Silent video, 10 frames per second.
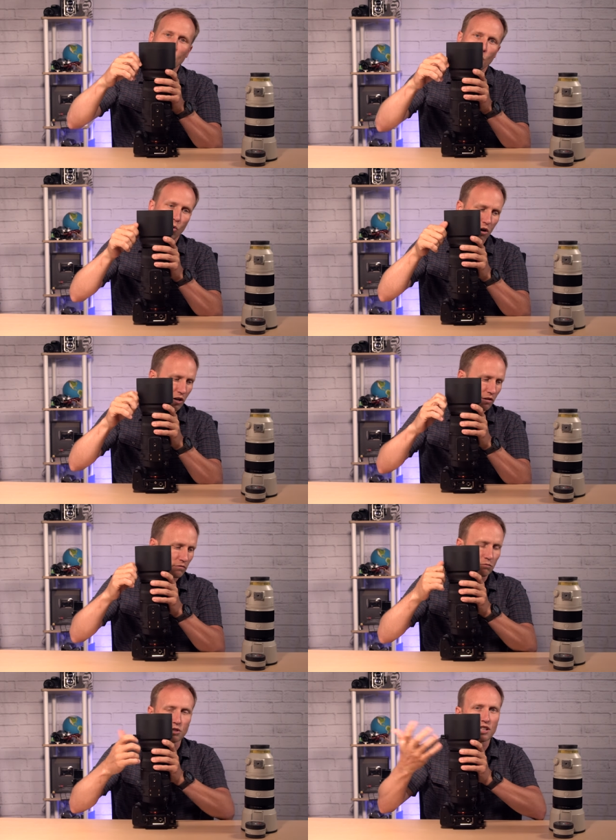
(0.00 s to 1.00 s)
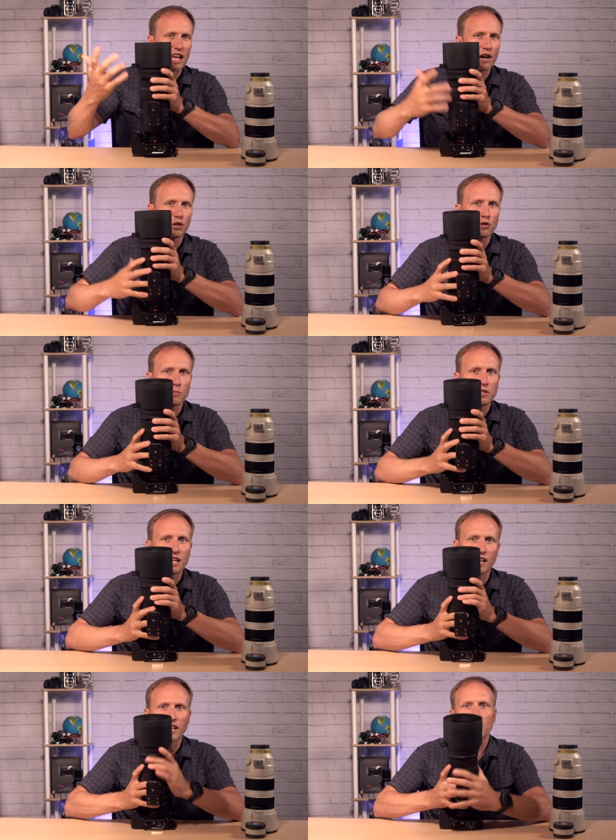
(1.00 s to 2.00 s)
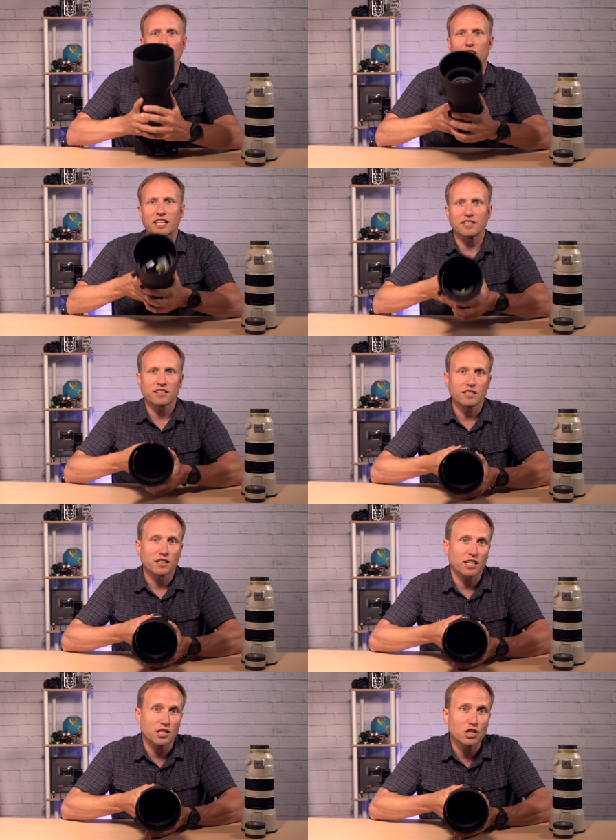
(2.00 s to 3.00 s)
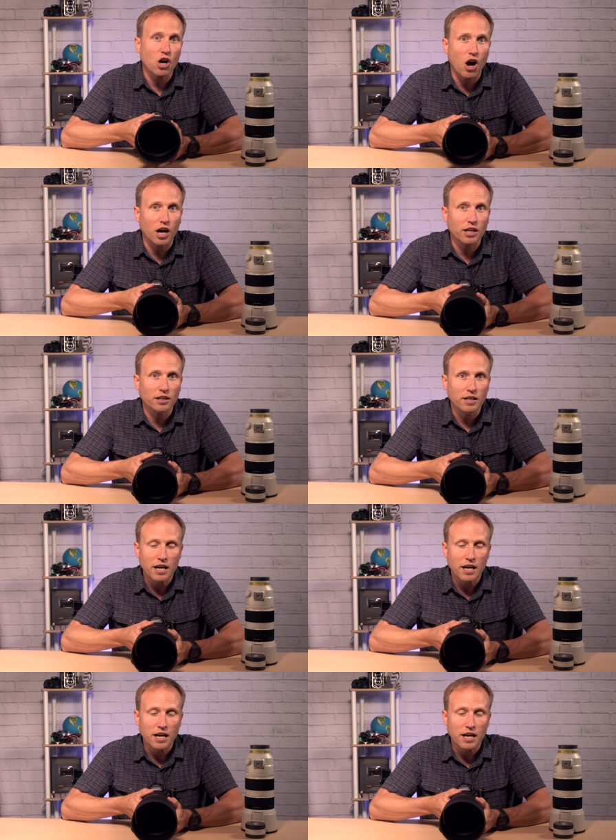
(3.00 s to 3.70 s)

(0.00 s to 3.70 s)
or would allow you to pretend like your lens can talk.